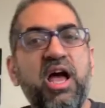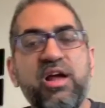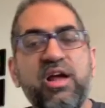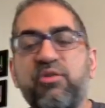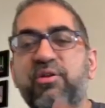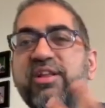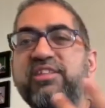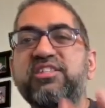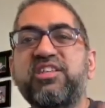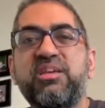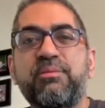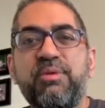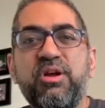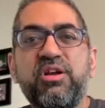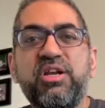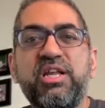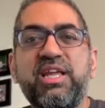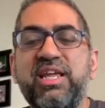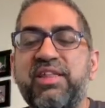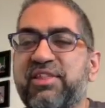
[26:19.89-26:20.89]
It creates
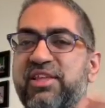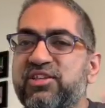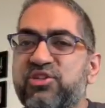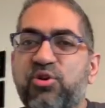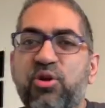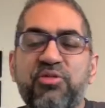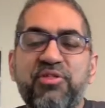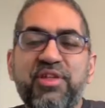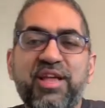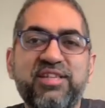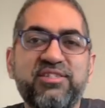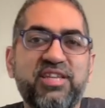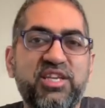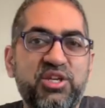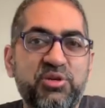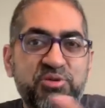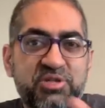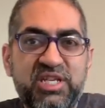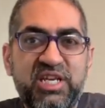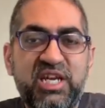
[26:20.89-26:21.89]
community, and these are all things that
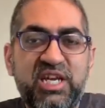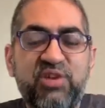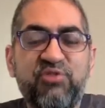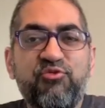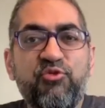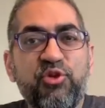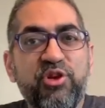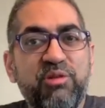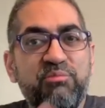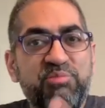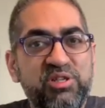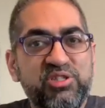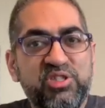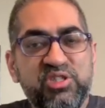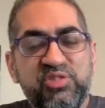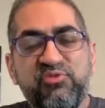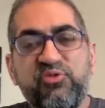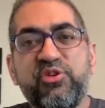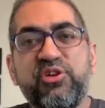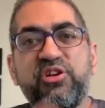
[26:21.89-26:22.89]
you need for your
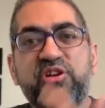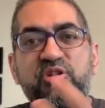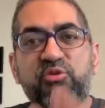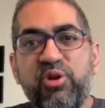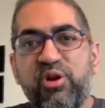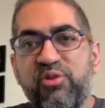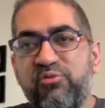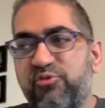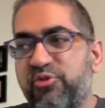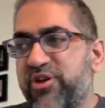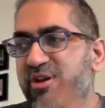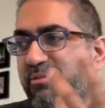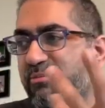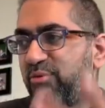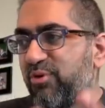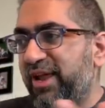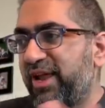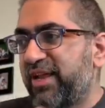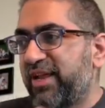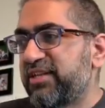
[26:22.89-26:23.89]
business, for your career, for your
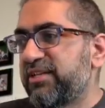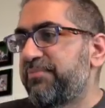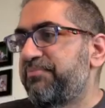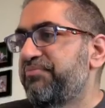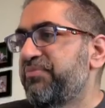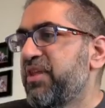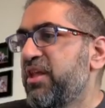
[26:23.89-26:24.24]
brand.